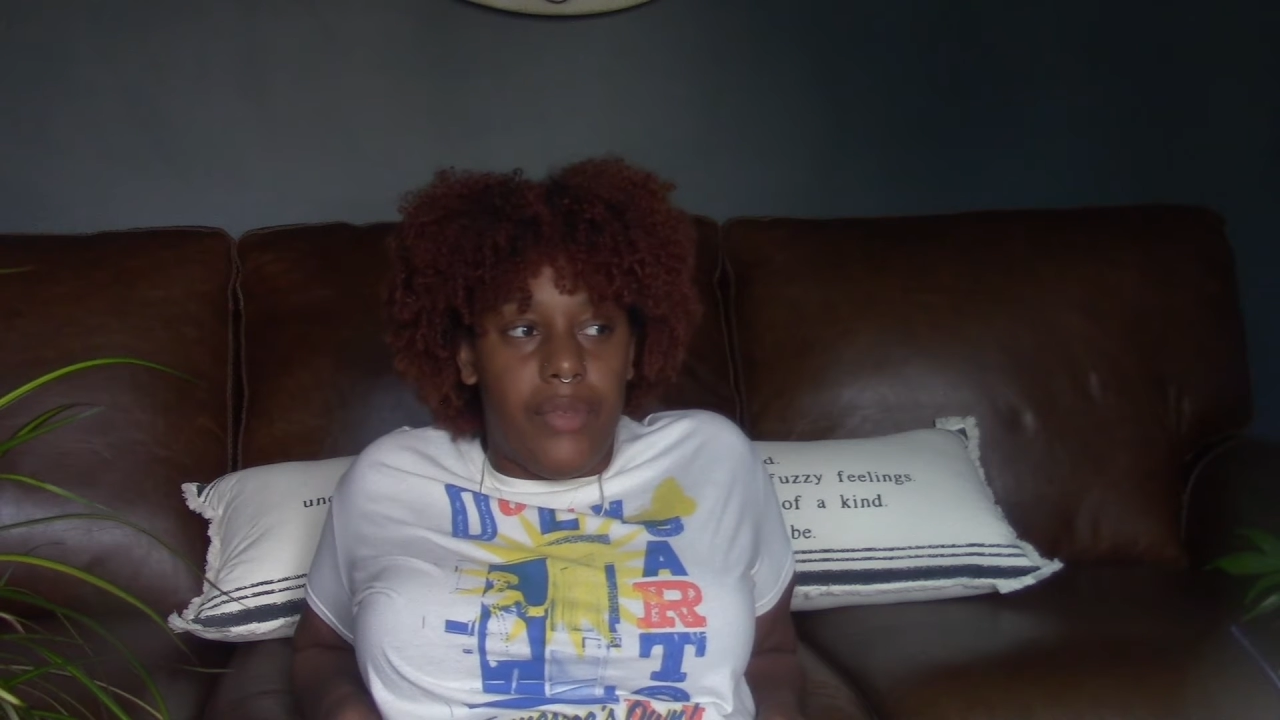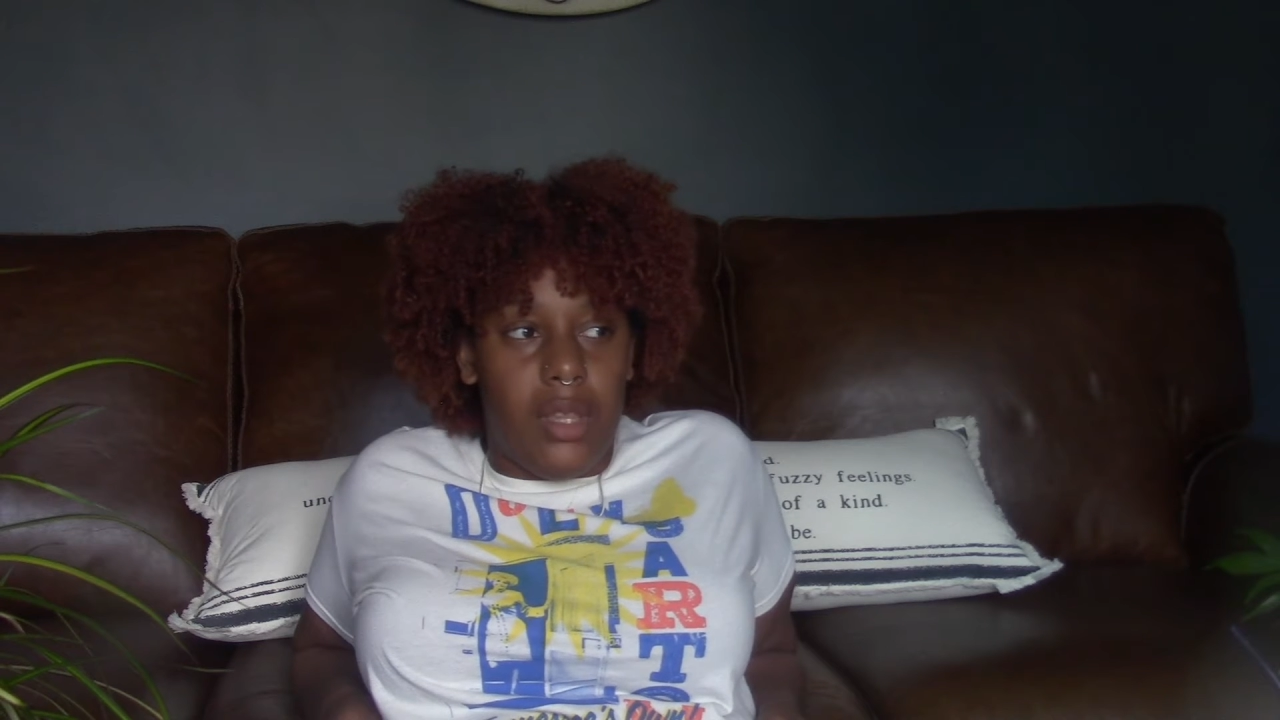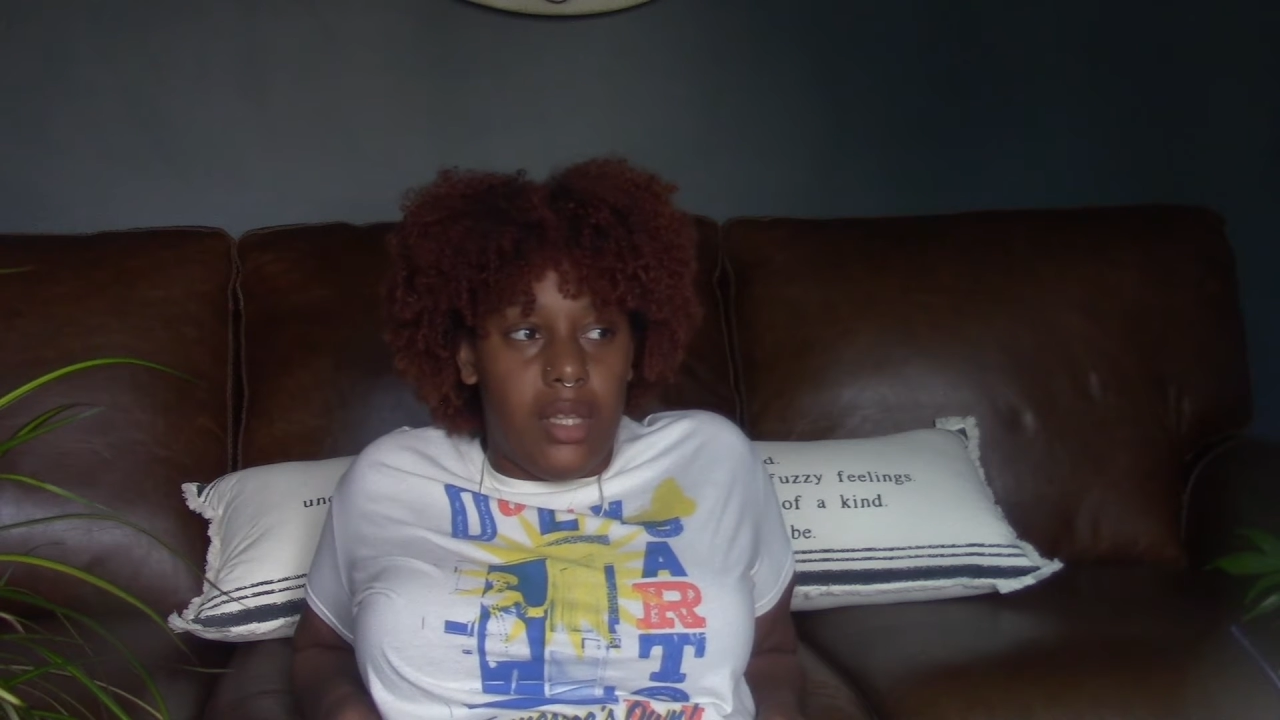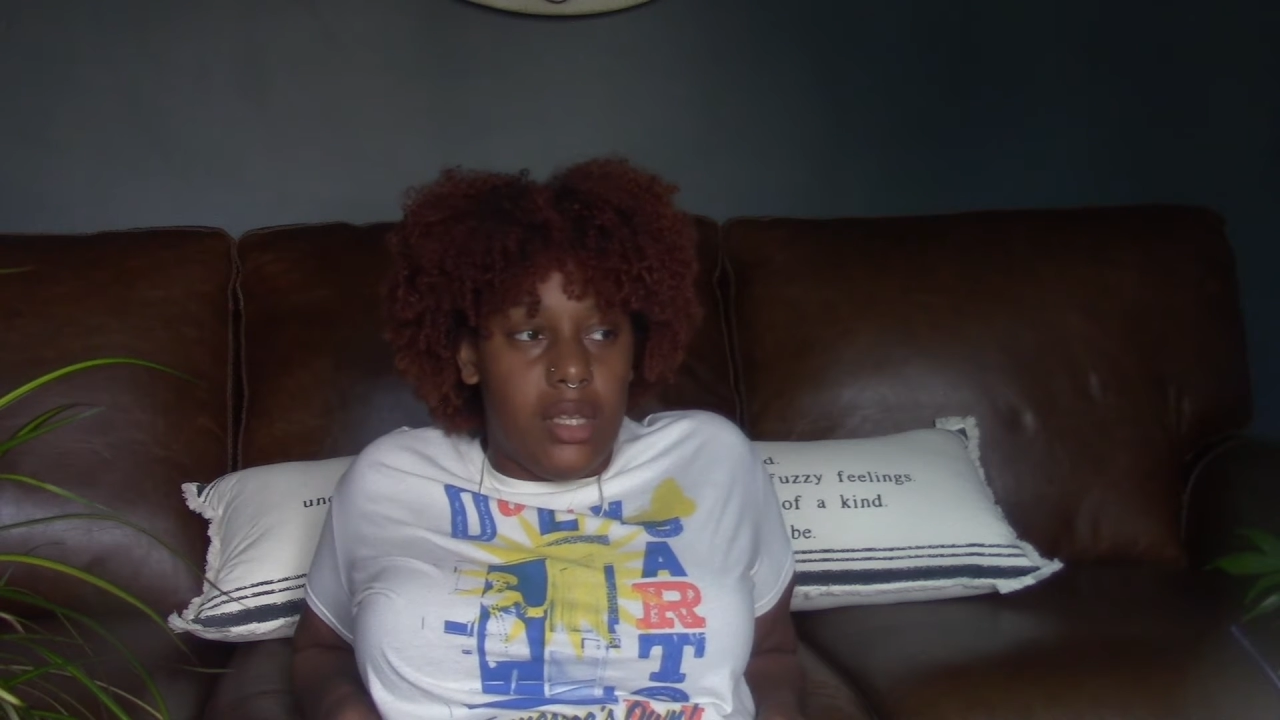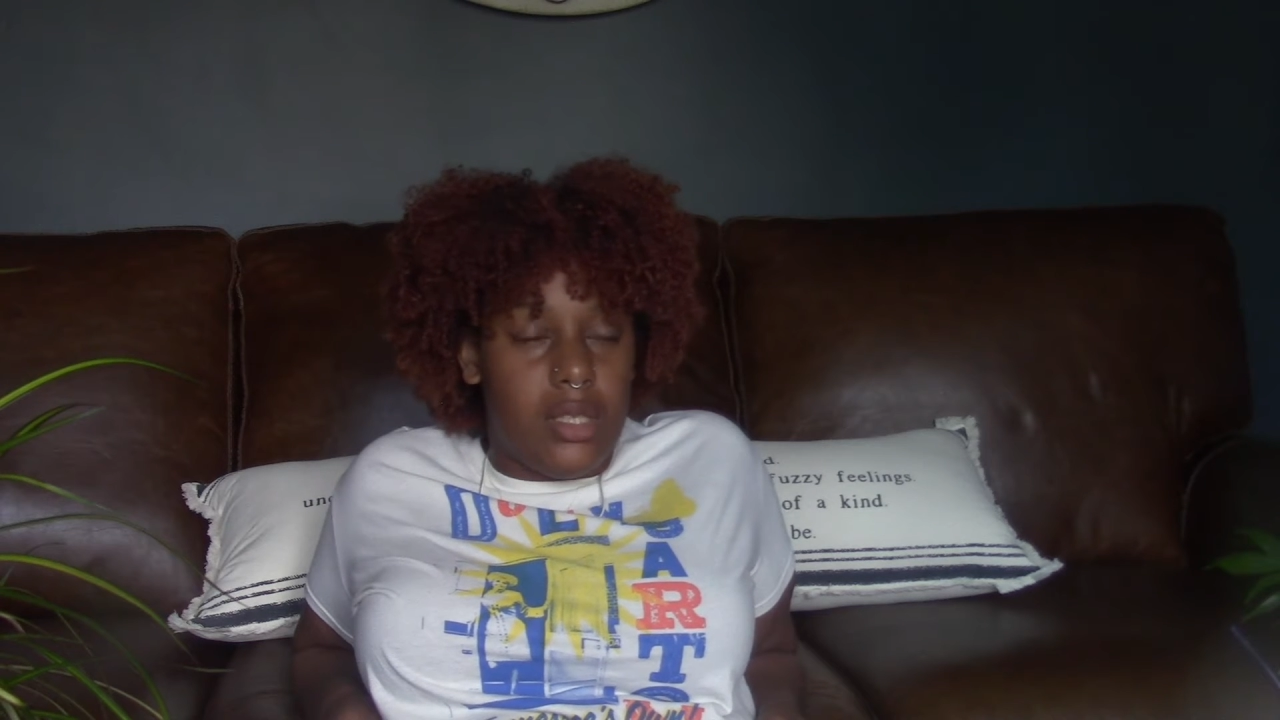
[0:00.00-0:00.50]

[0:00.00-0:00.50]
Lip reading: feelings,